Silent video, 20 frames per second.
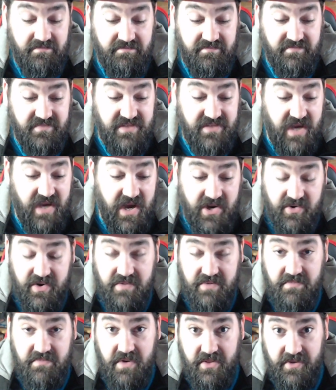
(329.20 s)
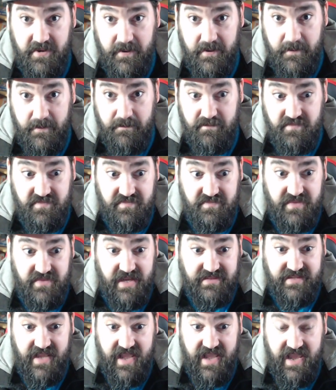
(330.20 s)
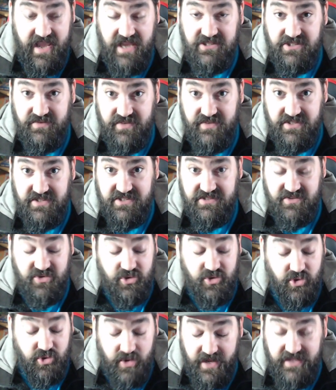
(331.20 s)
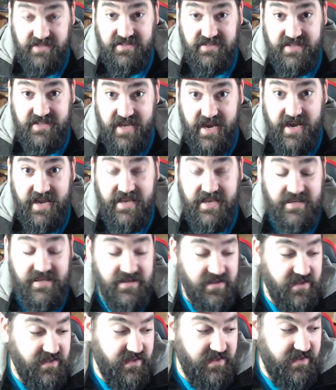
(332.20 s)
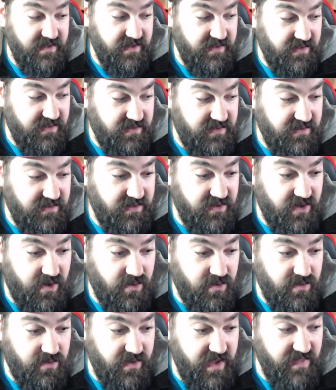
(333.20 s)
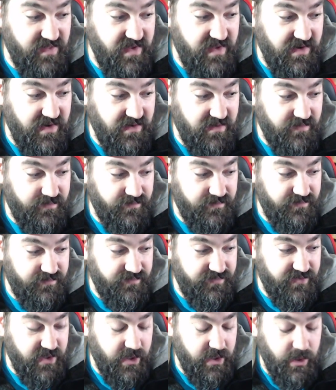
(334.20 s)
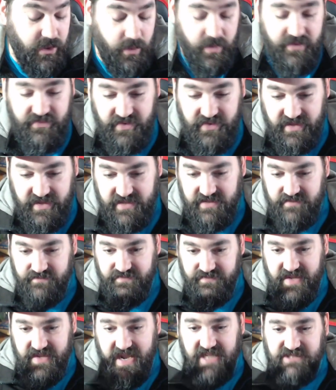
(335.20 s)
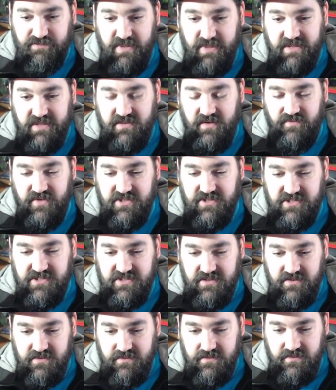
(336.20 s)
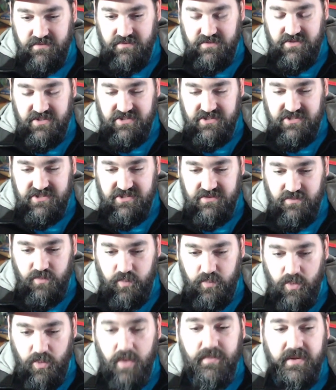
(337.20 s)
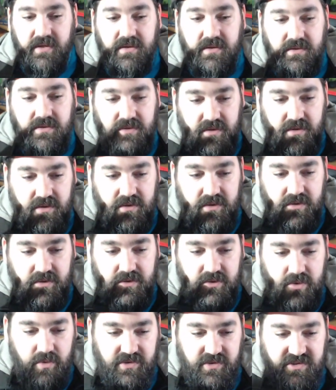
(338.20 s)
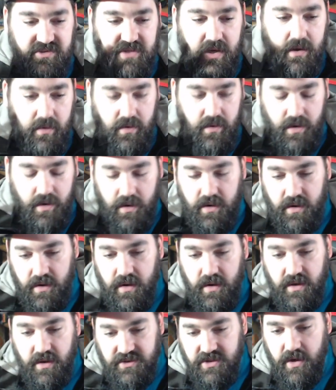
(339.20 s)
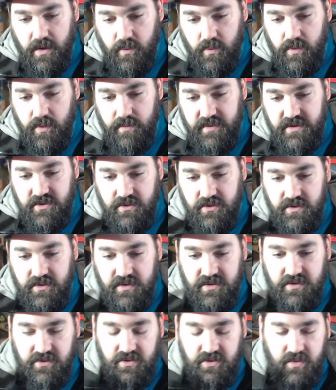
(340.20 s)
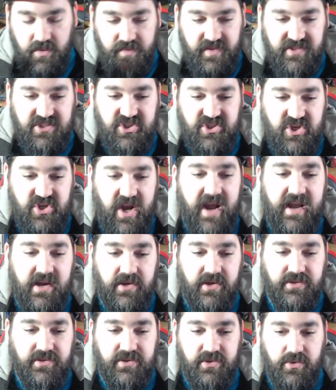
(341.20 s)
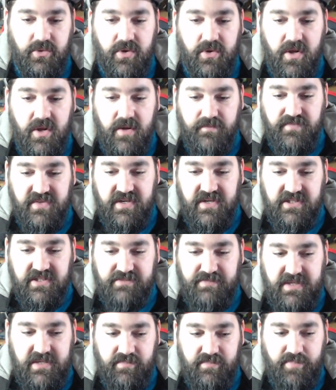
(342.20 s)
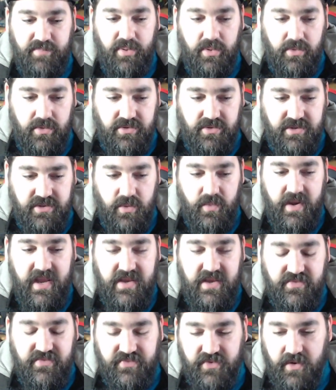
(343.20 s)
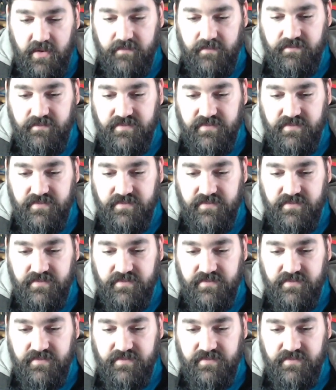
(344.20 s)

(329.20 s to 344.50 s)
daughter and mother at the hands of this crazed guy, and then the horrific aspect of this woman who's now a young woman, and this child who is being pulled away from